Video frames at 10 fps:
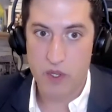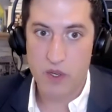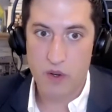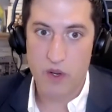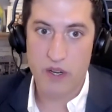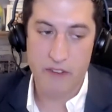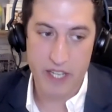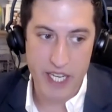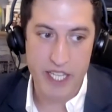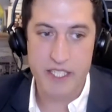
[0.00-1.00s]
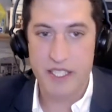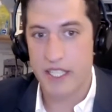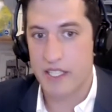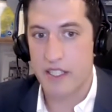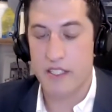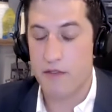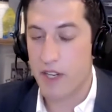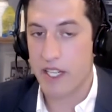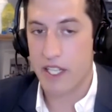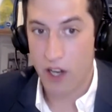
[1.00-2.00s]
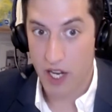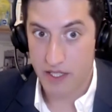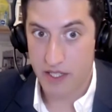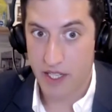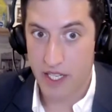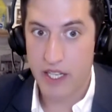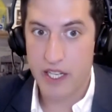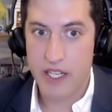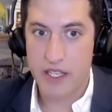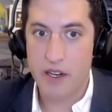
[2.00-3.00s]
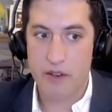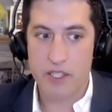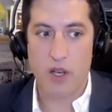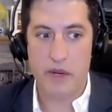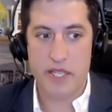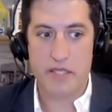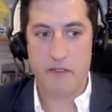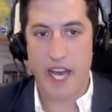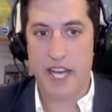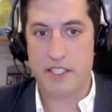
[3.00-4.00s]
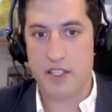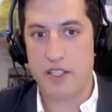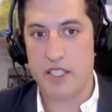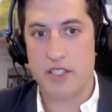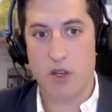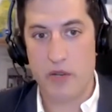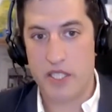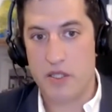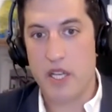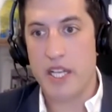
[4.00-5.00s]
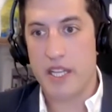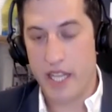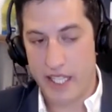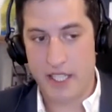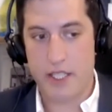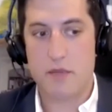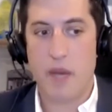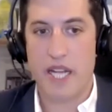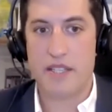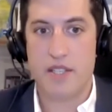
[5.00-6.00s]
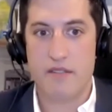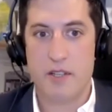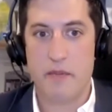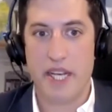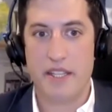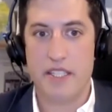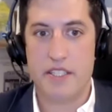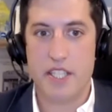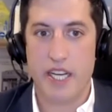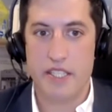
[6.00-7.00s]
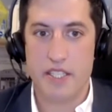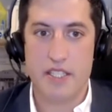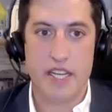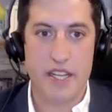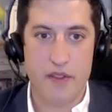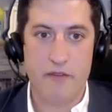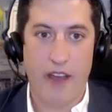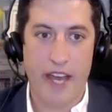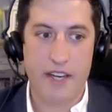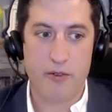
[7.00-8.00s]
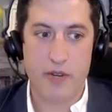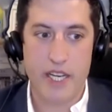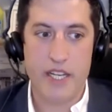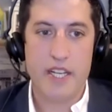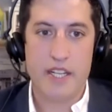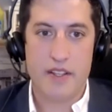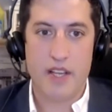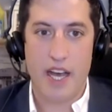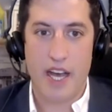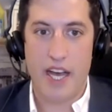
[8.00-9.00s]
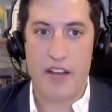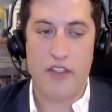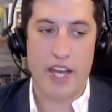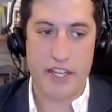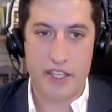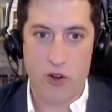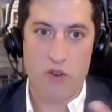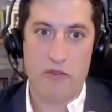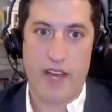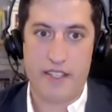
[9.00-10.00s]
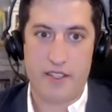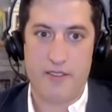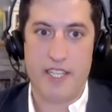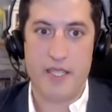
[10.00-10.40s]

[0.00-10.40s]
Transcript: Or if it is, it's very costly. It's always faster, it's always less expensive to make these changes in the factory than in your factory.